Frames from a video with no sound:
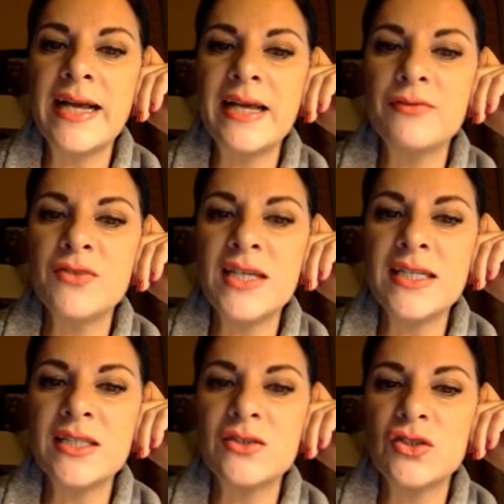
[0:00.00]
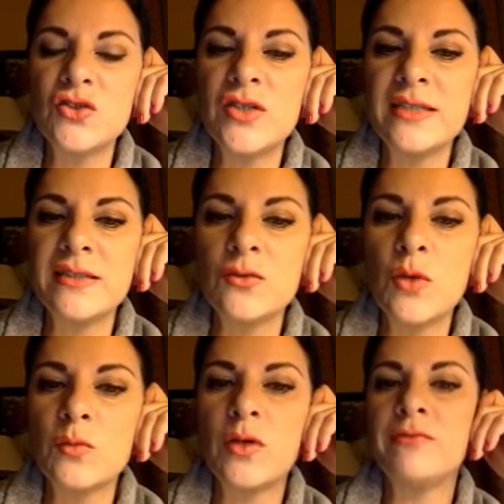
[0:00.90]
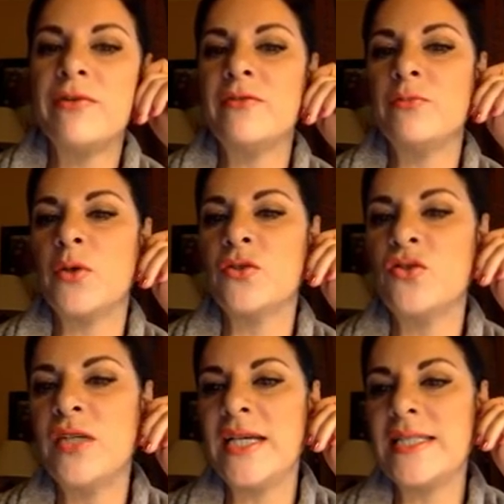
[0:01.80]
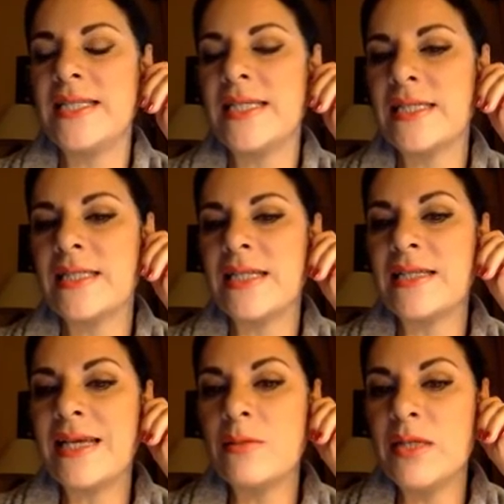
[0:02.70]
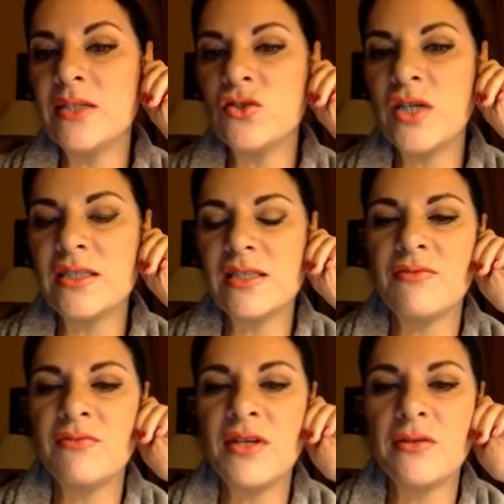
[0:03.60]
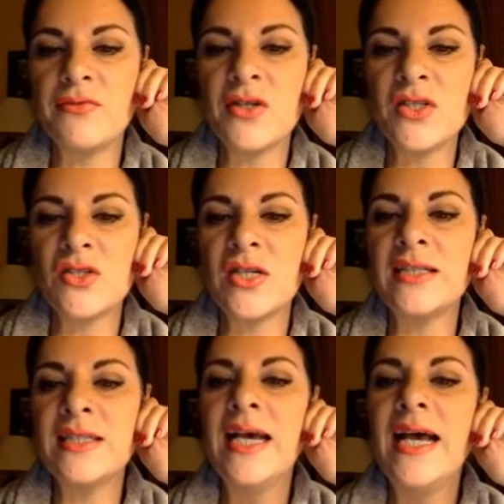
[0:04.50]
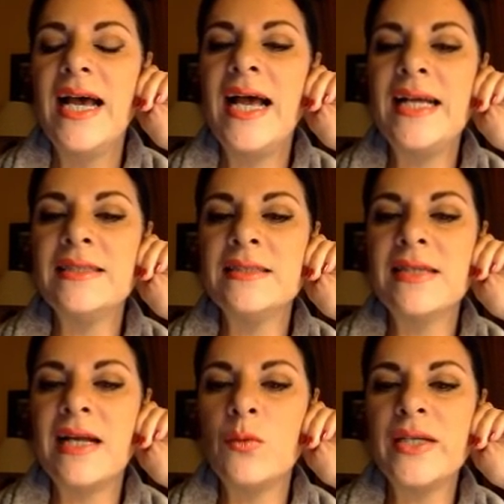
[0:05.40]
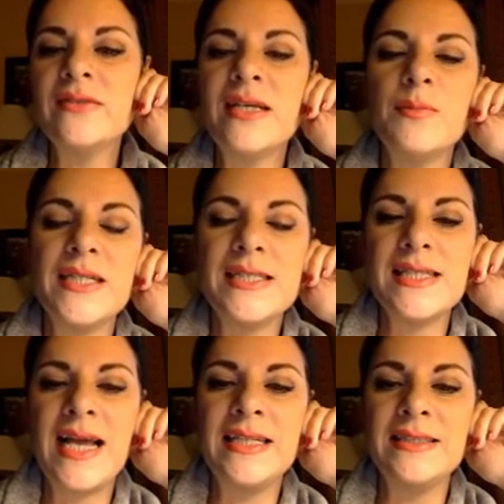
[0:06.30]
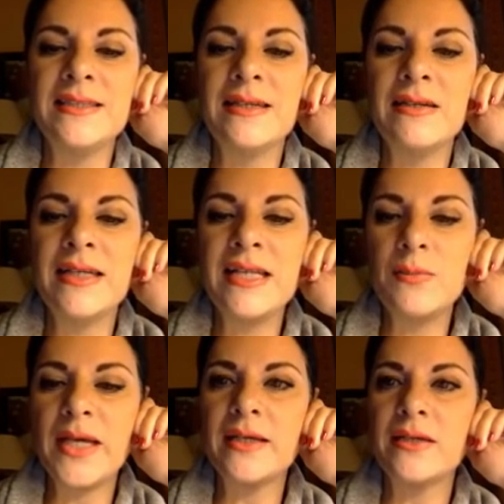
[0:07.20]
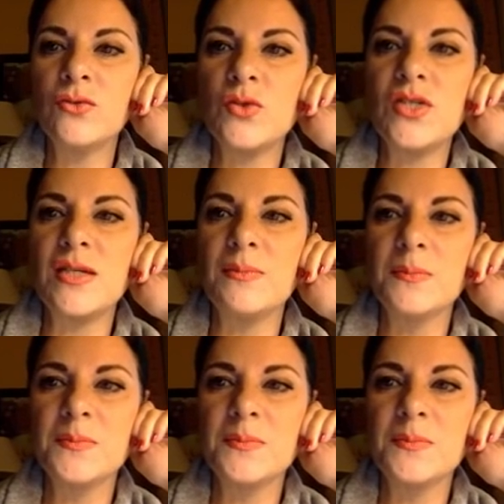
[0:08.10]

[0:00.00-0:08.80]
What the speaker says: I have taken the trade at 115.386. It's a 10-minute trade. It's a very fast trade, and I'll wait 10 minutes and get back to see.